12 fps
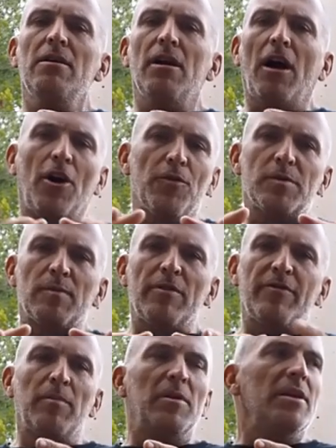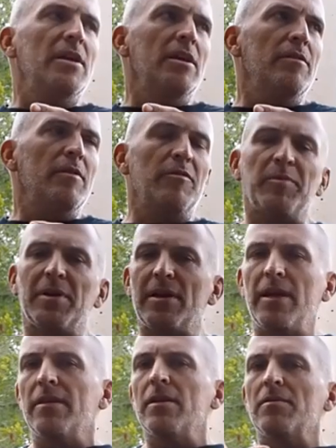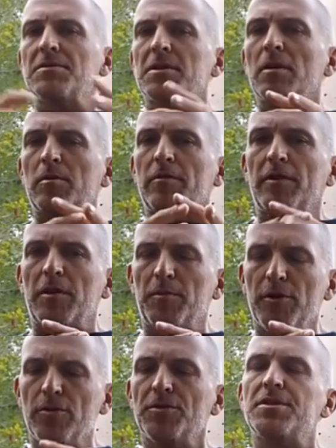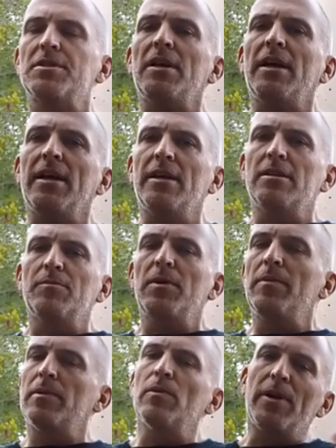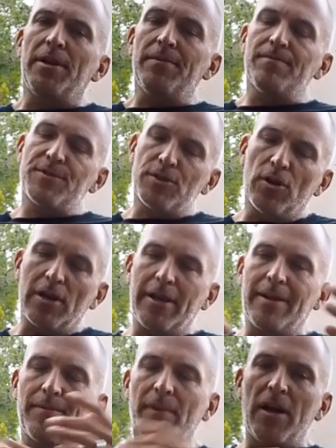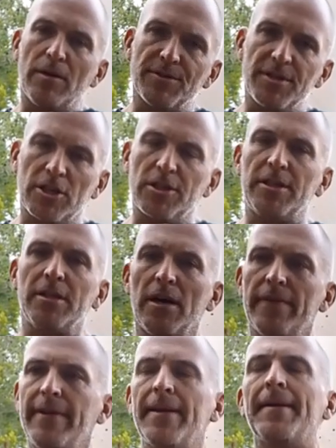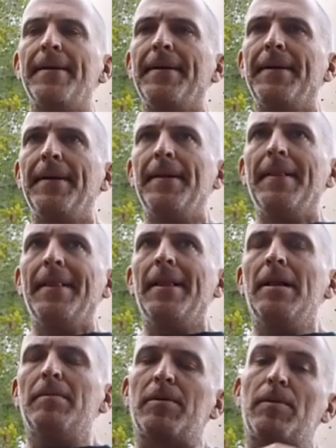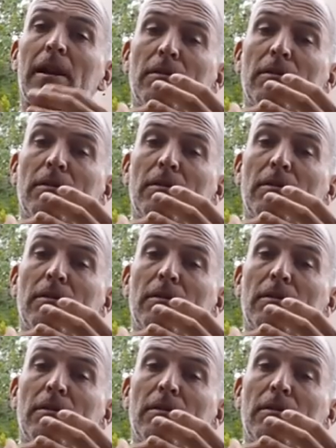out with my family. We've been laying there with a couple of other boats and people went snorkeling. I was actually diving. But while